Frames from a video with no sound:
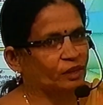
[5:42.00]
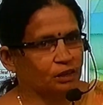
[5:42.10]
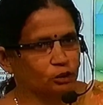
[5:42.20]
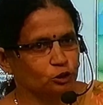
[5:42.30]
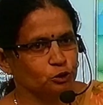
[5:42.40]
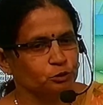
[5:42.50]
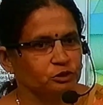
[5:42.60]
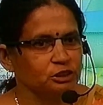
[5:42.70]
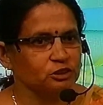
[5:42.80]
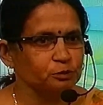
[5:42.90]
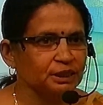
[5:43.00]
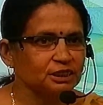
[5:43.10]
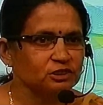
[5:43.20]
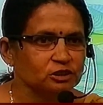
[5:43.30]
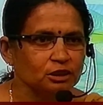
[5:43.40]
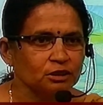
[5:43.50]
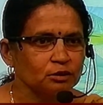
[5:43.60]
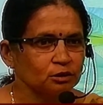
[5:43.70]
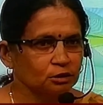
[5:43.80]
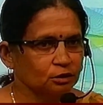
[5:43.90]
tissues. This one is the
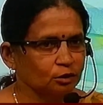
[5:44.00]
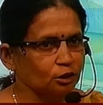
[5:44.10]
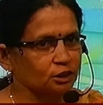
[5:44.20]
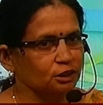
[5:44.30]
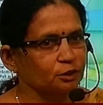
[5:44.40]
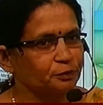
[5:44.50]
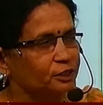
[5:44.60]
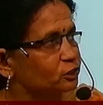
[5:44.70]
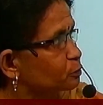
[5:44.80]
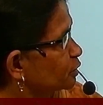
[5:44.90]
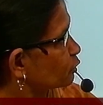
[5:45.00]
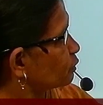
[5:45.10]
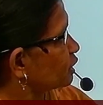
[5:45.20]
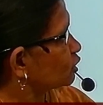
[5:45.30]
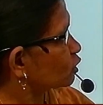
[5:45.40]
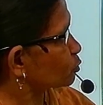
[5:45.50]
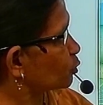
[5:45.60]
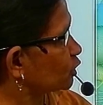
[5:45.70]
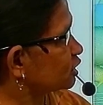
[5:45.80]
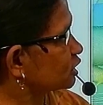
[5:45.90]
difference between the
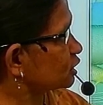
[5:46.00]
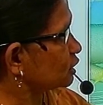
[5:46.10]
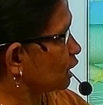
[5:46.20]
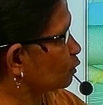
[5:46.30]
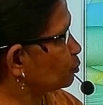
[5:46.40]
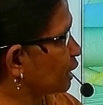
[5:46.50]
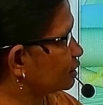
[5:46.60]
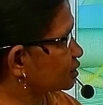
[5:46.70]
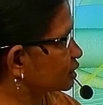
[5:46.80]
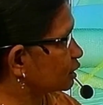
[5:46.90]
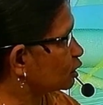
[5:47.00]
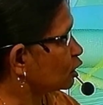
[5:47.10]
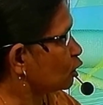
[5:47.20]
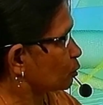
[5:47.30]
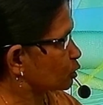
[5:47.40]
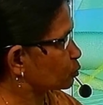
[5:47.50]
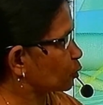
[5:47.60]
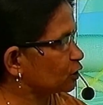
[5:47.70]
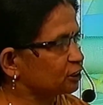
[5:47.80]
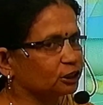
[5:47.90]
spongy and palisade. The
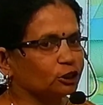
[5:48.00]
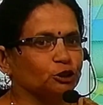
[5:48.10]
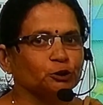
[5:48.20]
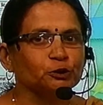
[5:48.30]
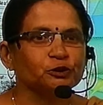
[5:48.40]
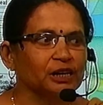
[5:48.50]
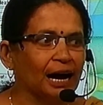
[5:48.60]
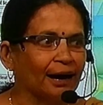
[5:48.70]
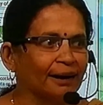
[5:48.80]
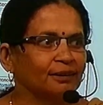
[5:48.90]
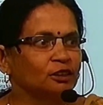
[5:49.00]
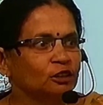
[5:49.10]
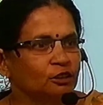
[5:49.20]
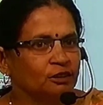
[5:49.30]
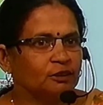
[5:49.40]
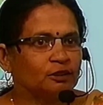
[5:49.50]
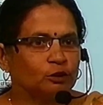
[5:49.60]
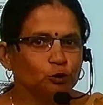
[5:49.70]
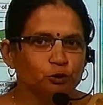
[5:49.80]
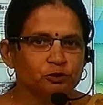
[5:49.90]
spongy tissues are
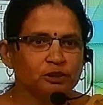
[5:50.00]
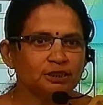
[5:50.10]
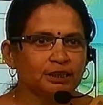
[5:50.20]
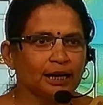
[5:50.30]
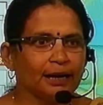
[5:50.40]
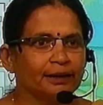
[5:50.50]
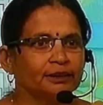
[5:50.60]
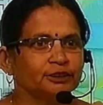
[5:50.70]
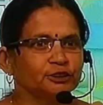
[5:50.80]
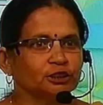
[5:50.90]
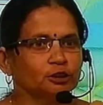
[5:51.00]
loosely arranged